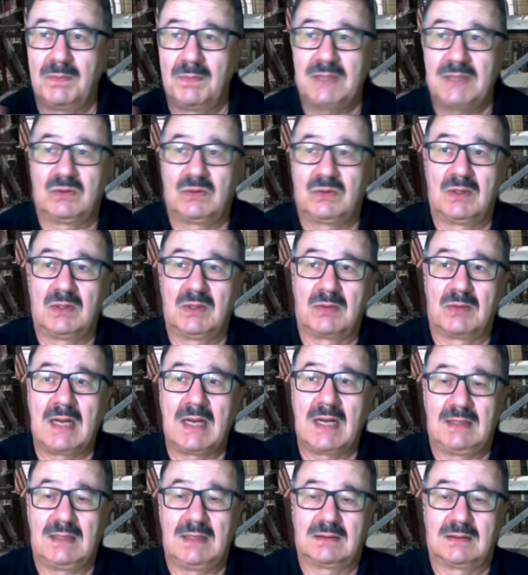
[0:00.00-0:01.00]
bit to the
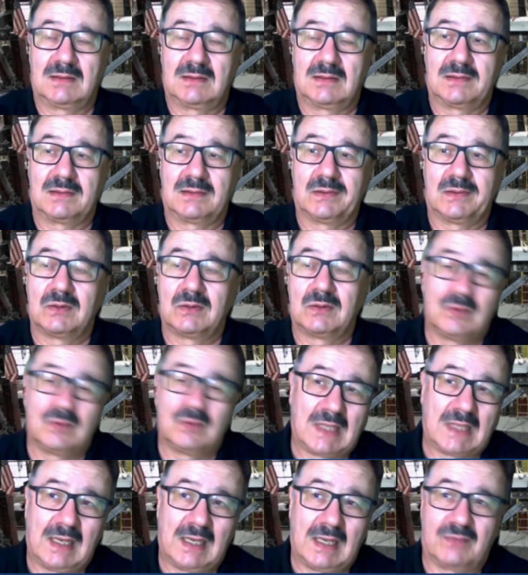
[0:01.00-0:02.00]
right, or to the
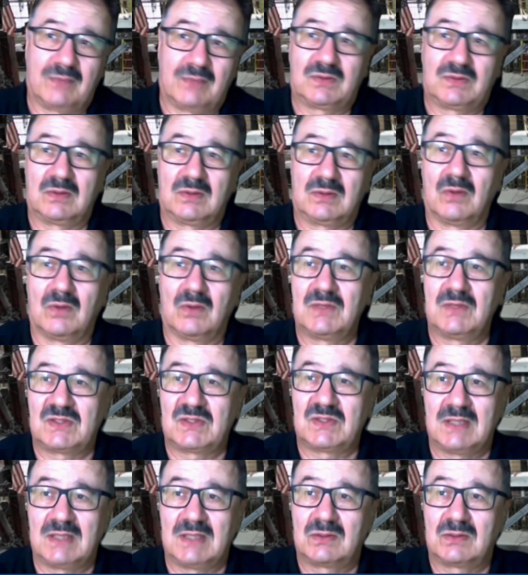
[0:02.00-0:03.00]
left of the
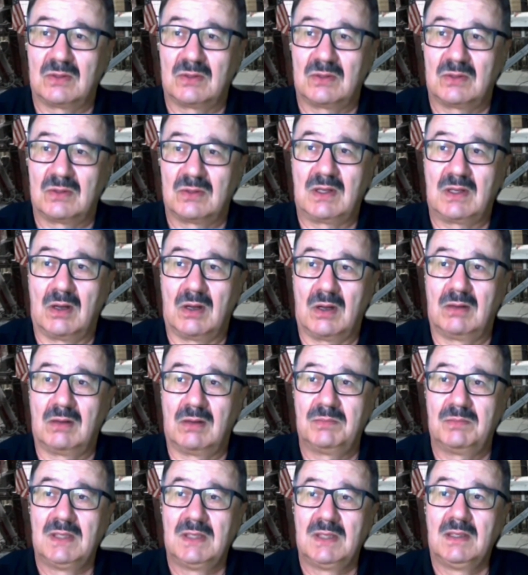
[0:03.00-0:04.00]
center of the
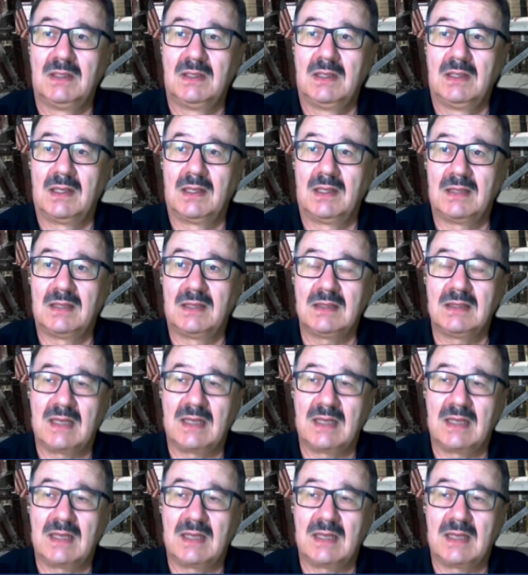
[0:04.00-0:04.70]
column, then the